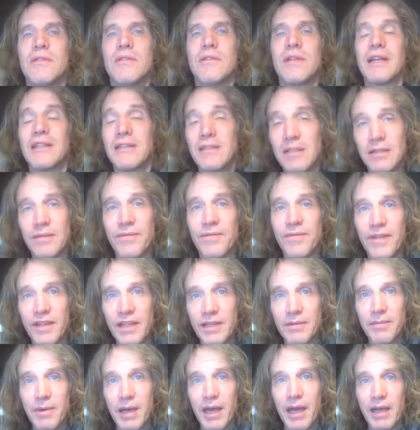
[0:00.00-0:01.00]
that's the
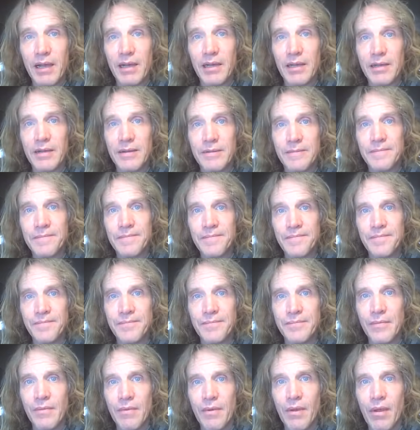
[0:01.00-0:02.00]
feedback
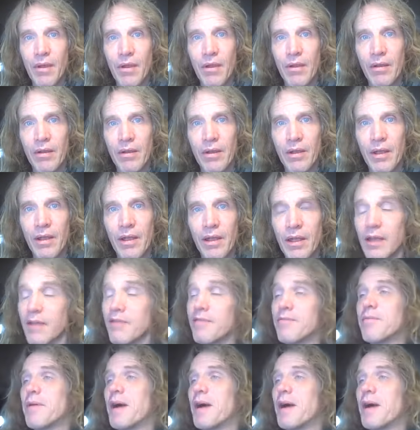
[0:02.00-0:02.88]
if